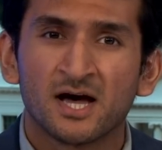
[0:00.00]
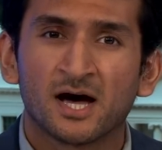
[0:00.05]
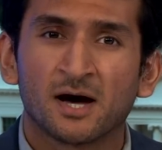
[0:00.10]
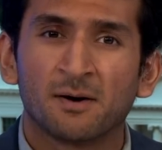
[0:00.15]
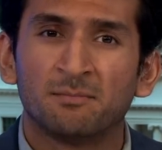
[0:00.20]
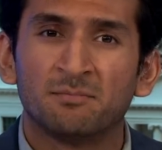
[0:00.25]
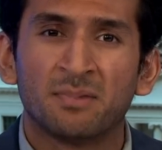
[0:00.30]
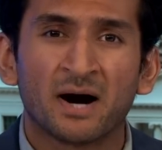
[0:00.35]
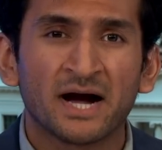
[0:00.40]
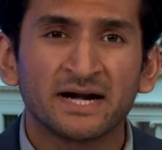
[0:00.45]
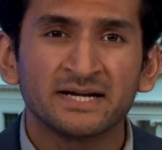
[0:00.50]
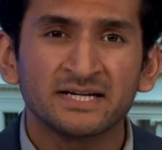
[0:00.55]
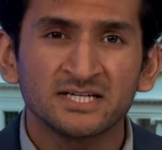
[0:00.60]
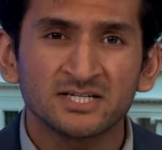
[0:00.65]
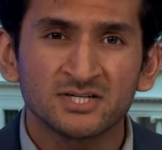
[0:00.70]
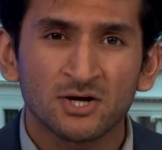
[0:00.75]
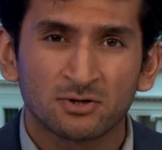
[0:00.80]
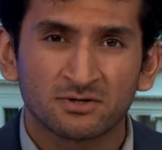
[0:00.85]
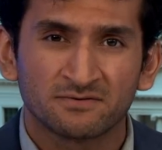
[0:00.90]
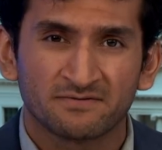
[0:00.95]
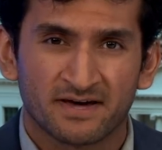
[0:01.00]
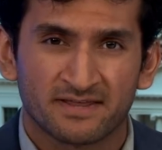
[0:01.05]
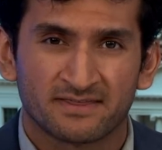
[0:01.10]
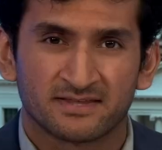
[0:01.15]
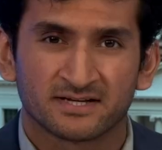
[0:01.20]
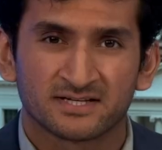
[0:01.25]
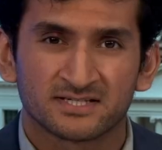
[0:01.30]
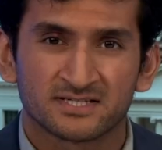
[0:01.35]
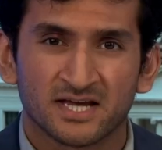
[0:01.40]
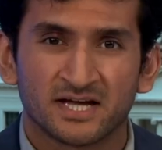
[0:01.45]
a binding code of
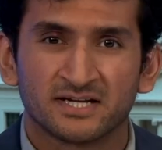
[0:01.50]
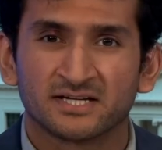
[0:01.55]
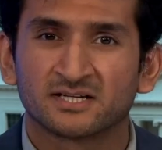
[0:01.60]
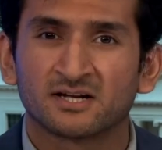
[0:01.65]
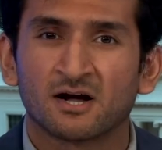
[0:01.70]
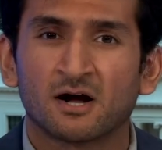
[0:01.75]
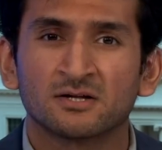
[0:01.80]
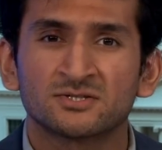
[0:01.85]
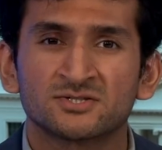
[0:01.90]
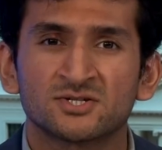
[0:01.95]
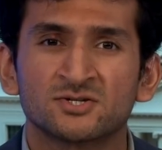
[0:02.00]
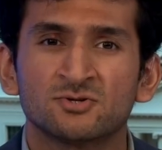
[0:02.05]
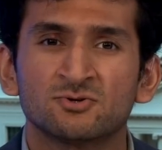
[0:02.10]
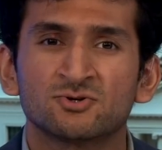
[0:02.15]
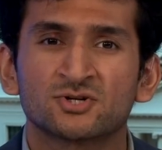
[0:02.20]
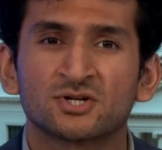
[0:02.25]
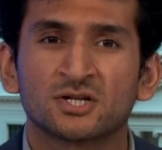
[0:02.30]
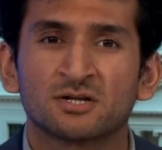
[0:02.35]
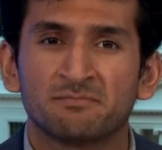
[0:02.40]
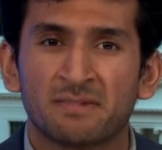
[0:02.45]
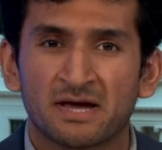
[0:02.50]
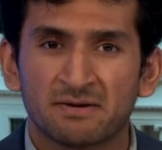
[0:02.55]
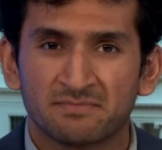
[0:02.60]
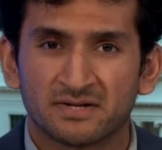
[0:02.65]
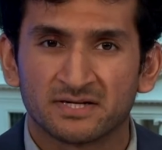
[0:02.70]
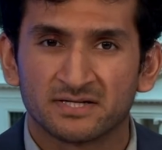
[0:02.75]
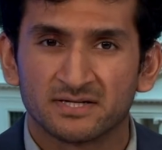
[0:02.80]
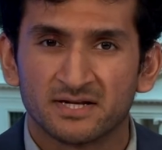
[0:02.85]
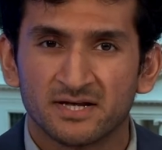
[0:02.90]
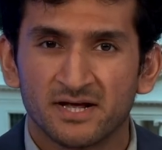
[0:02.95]
ethics, and a constitutional
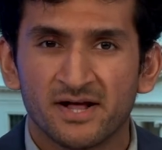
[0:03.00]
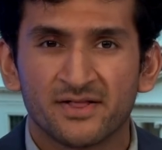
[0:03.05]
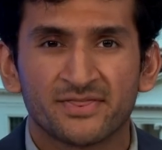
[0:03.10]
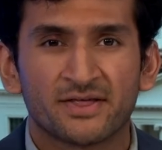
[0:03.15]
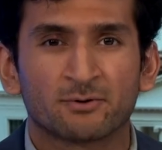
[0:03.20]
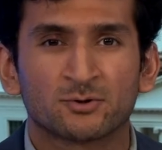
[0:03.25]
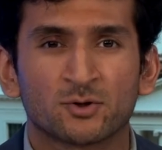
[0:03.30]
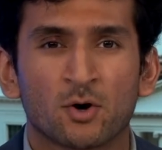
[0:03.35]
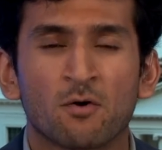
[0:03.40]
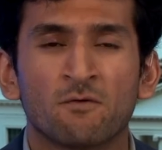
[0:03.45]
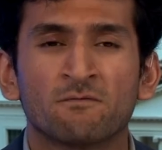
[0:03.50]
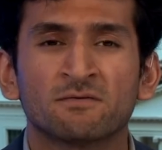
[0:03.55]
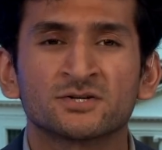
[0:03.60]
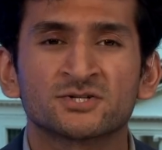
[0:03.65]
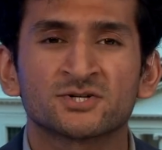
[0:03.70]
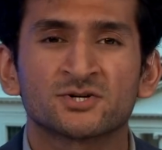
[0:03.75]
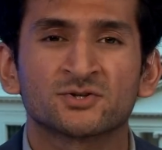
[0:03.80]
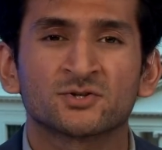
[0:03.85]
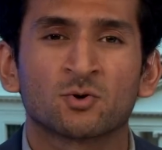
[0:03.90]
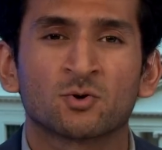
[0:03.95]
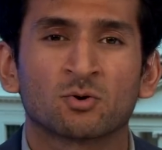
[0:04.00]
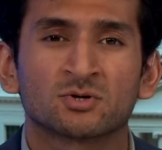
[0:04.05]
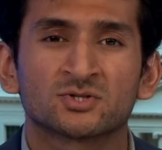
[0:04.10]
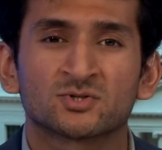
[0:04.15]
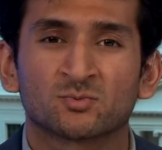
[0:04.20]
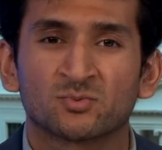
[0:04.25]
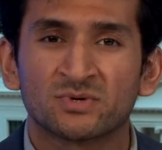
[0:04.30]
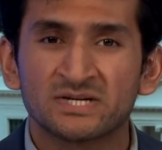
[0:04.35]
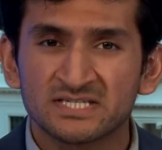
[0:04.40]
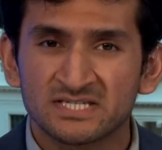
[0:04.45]
amendment that would overturn the court's
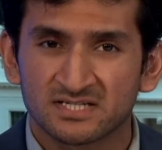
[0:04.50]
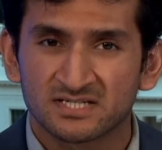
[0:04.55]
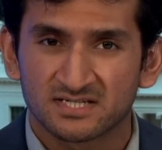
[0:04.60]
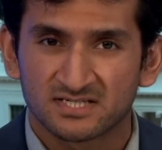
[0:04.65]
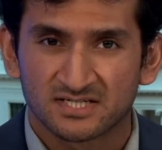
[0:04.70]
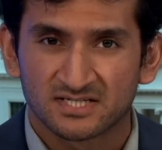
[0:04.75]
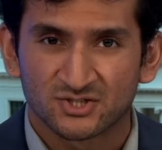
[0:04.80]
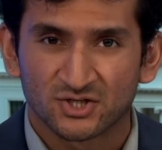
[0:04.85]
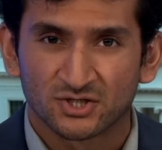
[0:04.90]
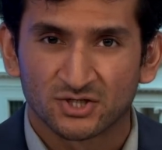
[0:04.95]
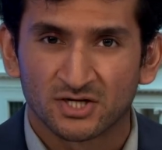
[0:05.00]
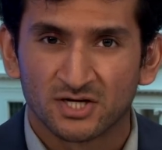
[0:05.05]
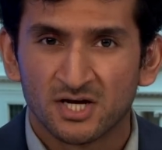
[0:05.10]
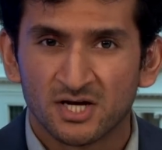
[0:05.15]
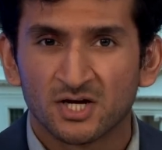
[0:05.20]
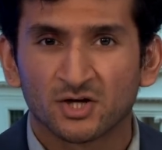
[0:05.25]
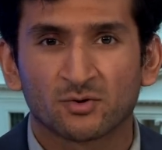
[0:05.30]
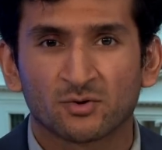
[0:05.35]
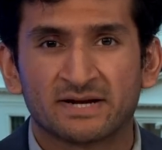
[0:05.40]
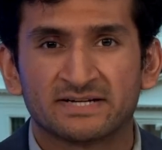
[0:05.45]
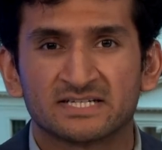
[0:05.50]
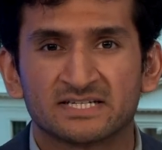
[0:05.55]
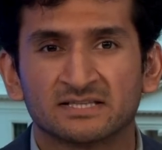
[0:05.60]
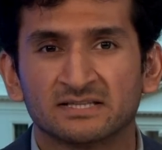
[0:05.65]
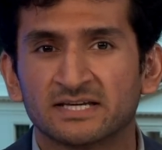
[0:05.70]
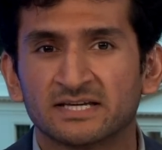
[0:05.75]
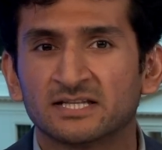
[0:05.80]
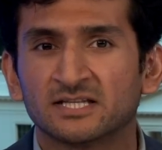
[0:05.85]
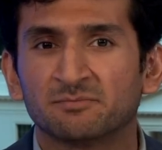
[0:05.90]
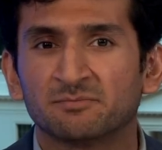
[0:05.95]
recent decision granting
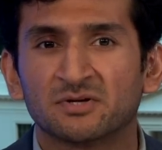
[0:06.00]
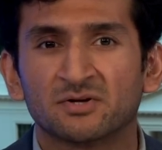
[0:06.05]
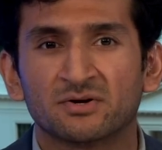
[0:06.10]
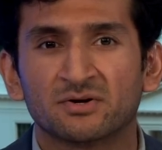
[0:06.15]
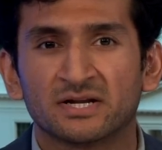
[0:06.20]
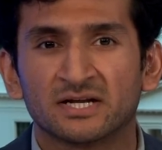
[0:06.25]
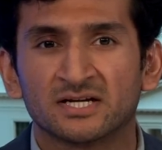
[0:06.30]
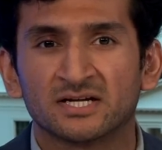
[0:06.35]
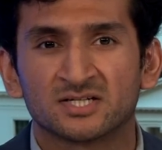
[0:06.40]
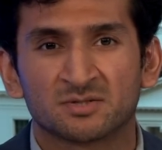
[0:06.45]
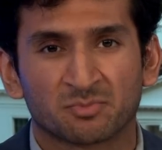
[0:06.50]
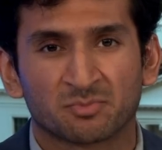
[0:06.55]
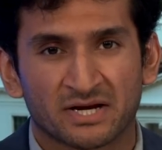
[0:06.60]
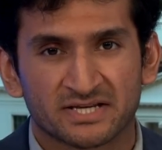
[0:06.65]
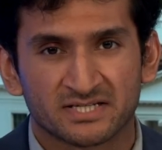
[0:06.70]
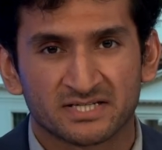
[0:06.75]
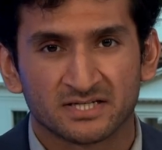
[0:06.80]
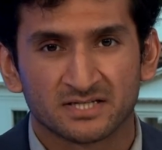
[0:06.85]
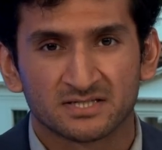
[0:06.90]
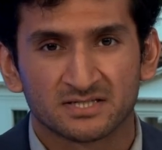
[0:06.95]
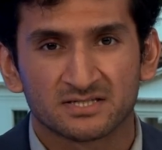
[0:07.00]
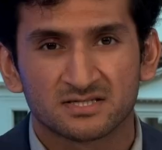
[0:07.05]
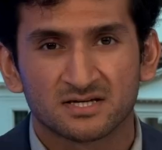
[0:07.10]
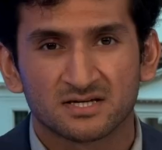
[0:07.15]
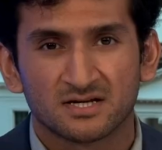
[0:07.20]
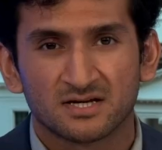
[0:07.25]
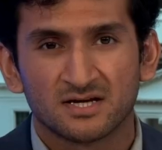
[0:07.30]
legal immunity to presidents.